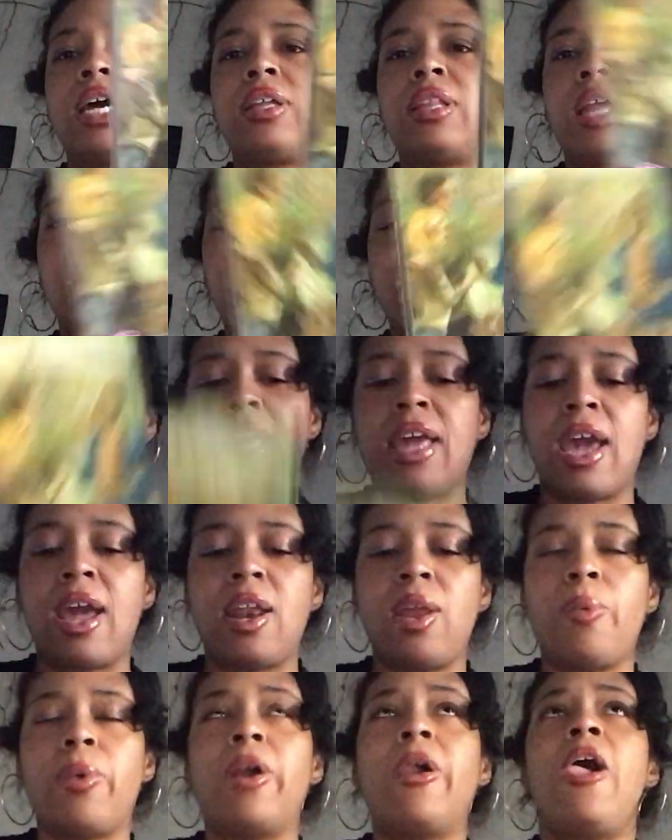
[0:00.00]
out that I could get
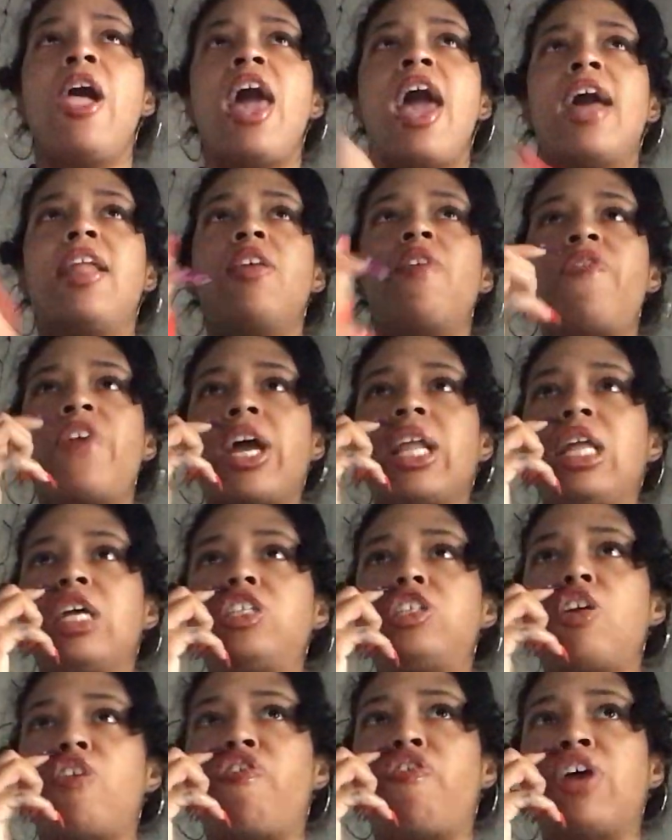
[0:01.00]
anyone. And the fact
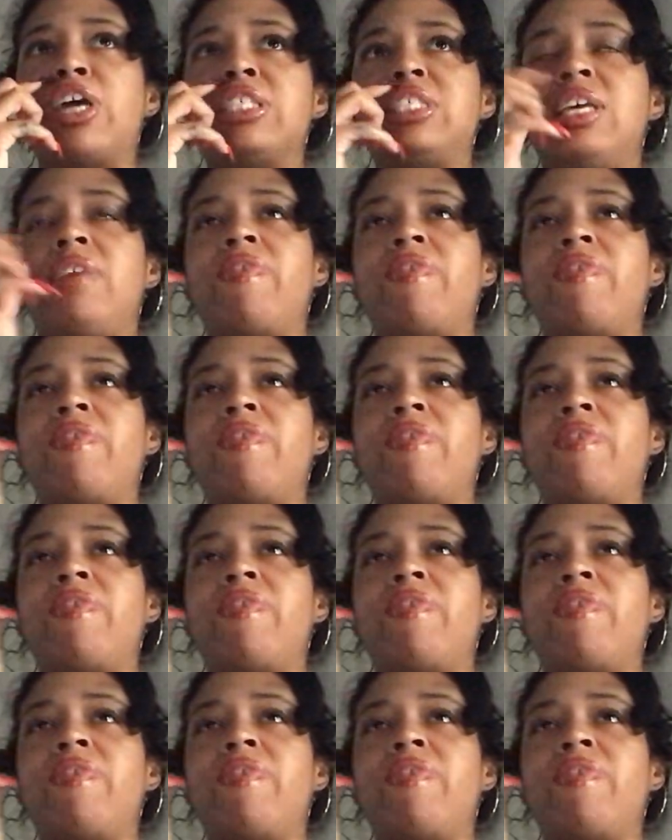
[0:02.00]
that your friends